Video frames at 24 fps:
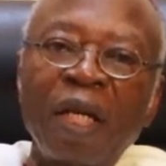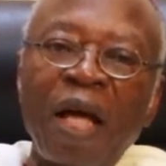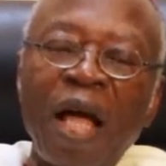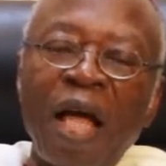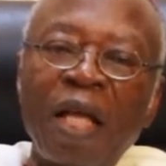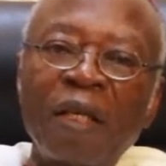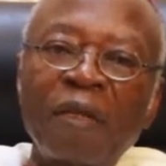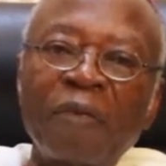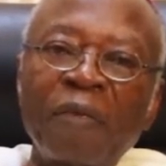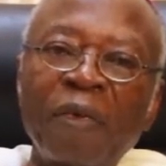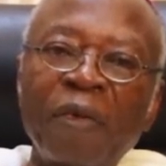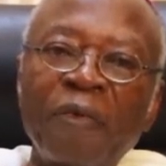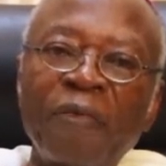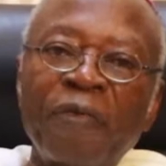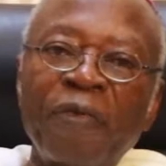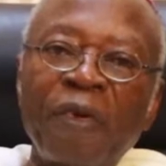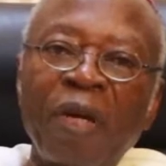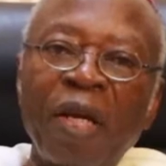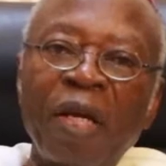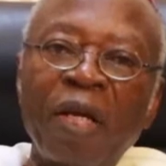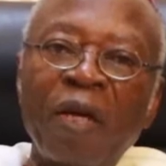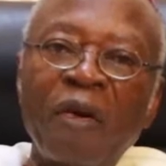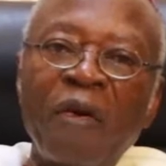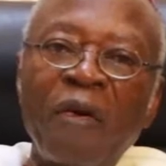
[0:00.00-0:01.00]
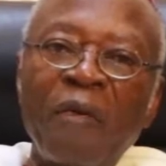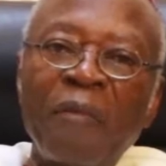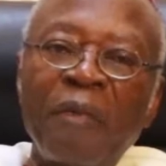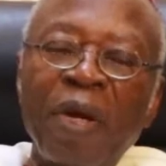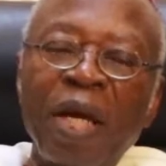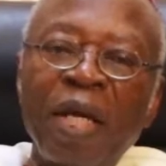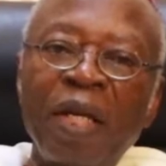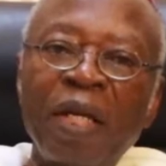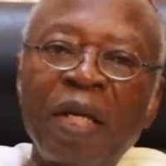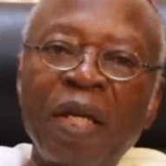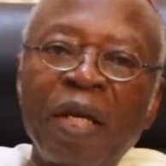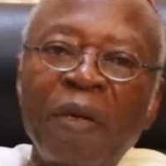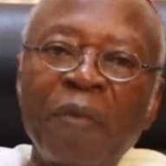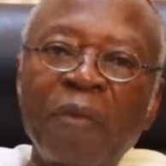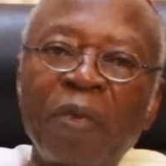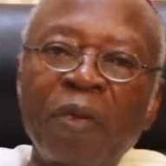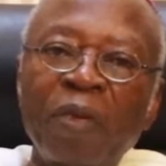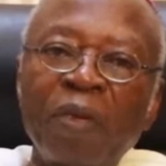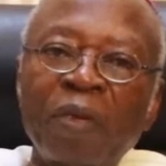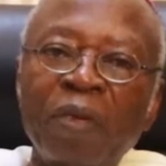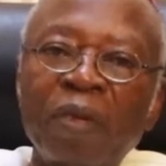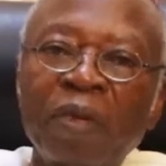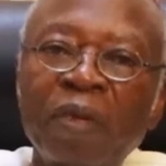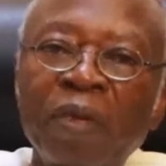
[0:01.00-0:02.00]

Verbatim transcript: has been very commendable